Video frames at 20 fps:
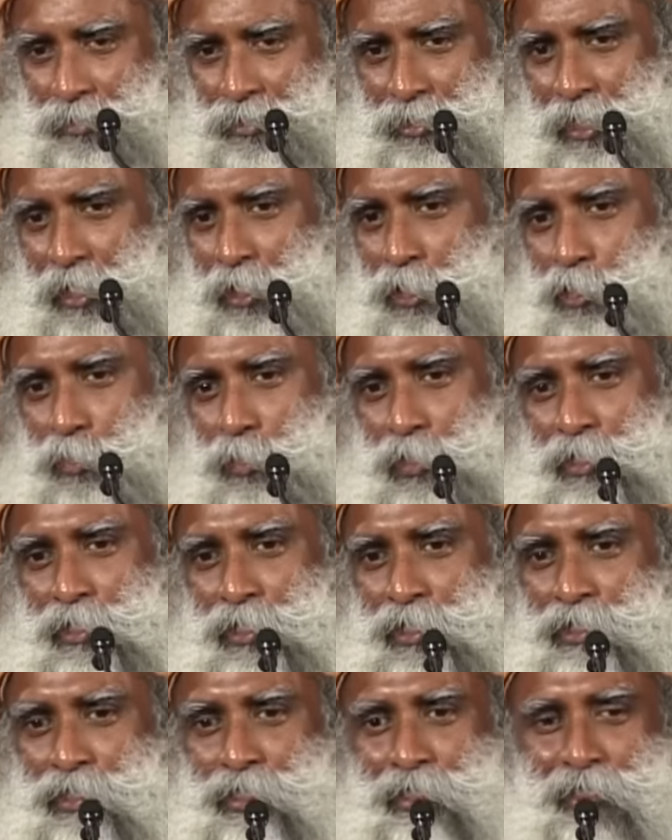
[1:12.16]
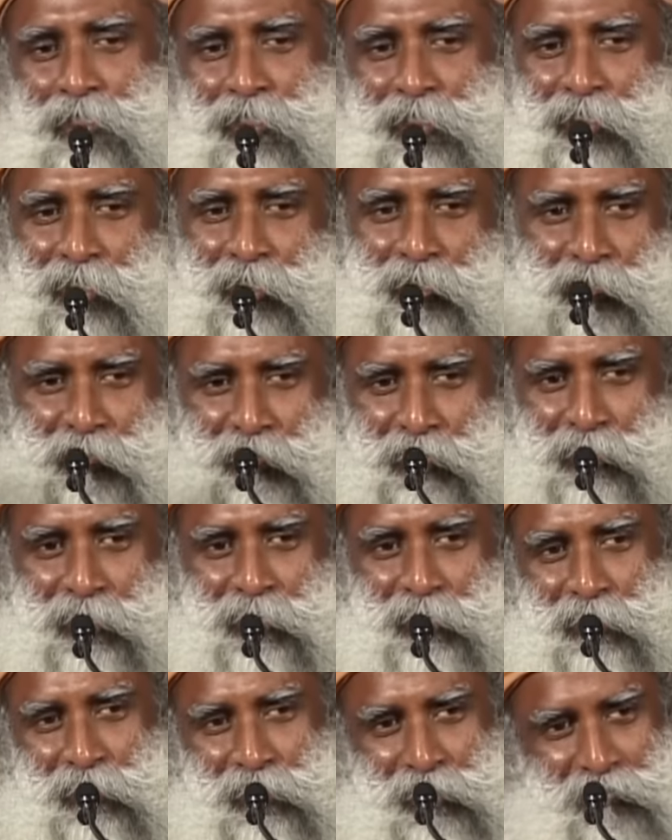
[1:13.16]
10, 20, 30, 60
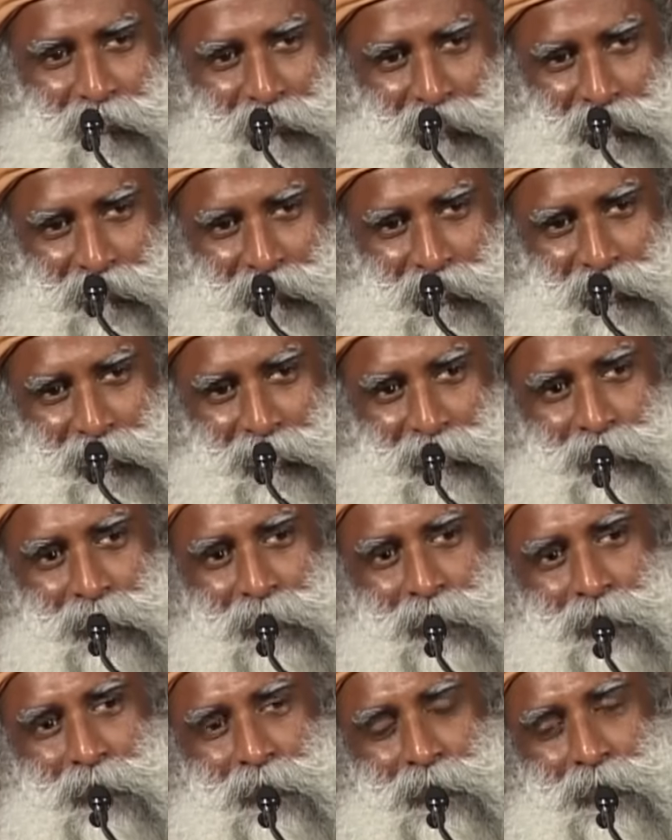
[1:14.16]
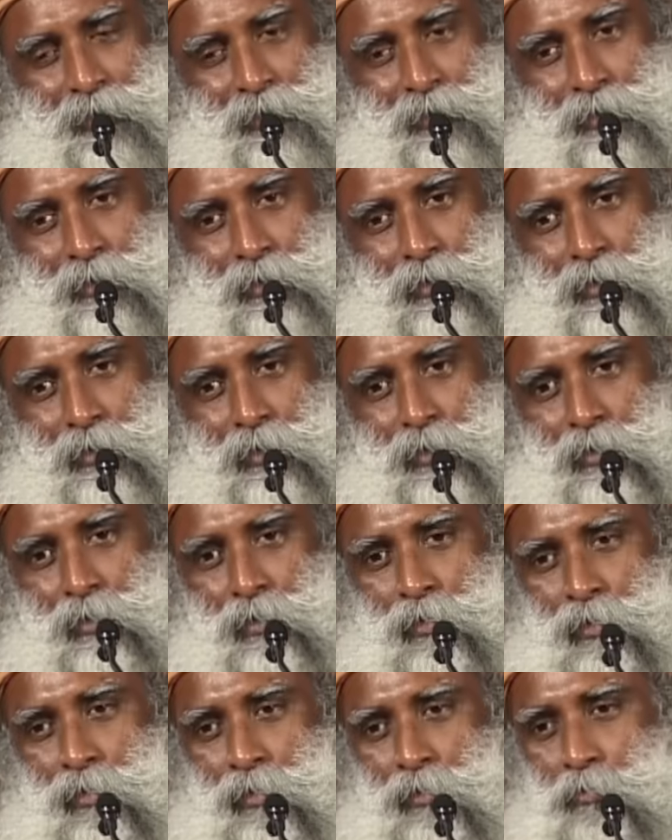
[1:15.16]
years of living here,
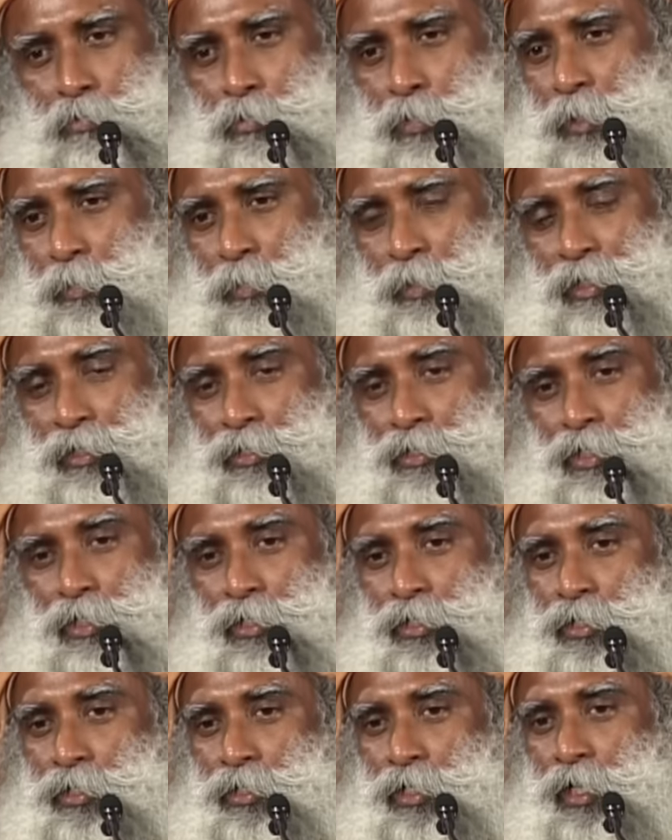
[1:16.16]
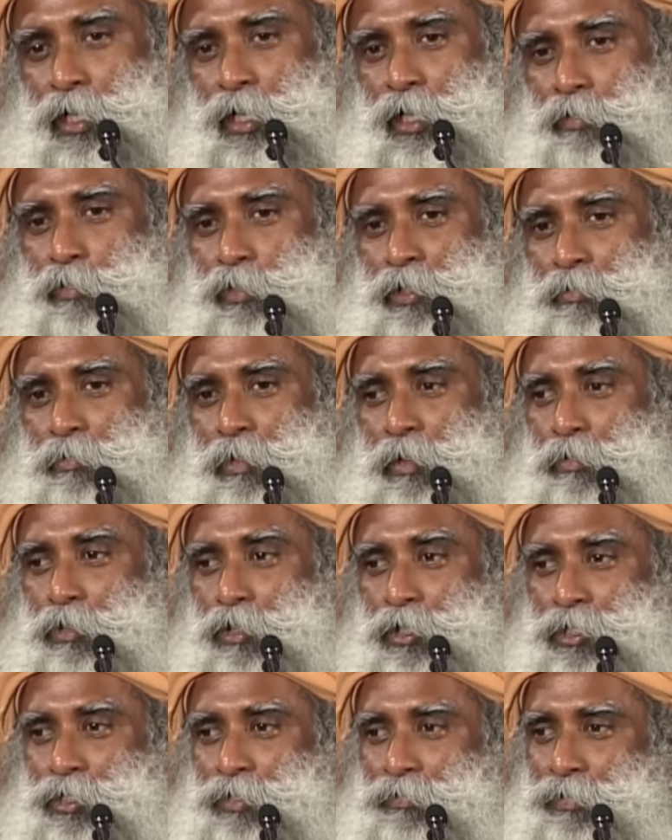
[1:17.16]
people are just struggling with the
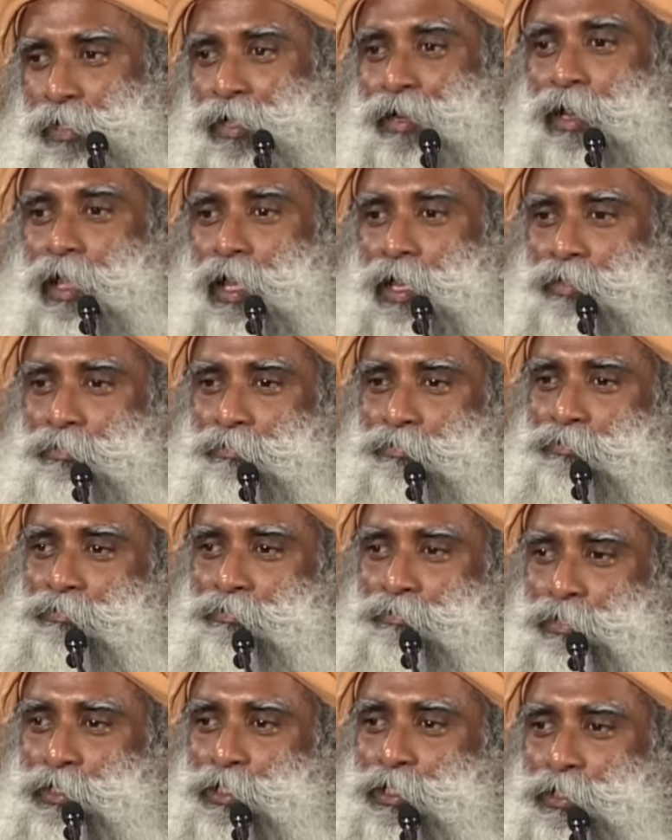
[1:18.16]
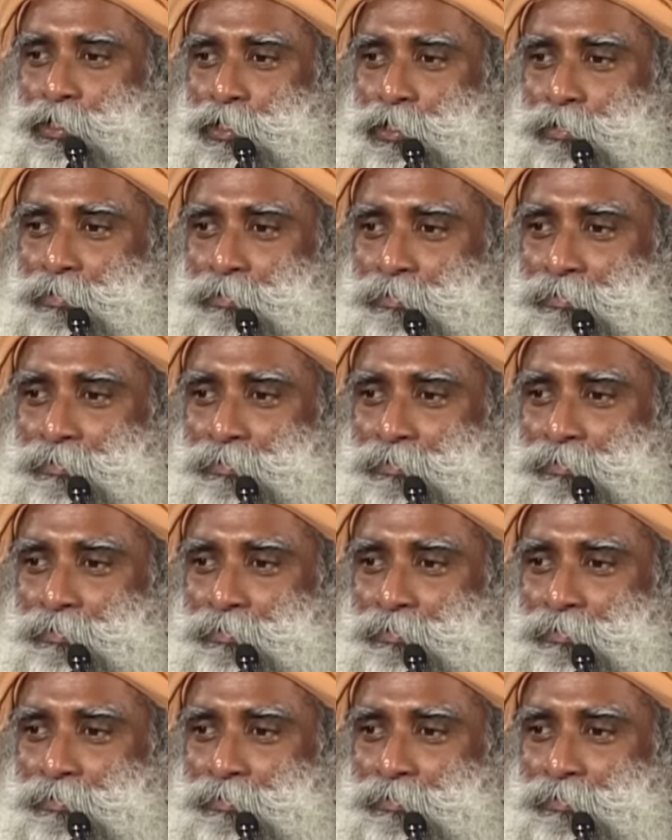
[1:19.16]
memories of their life, isn't it?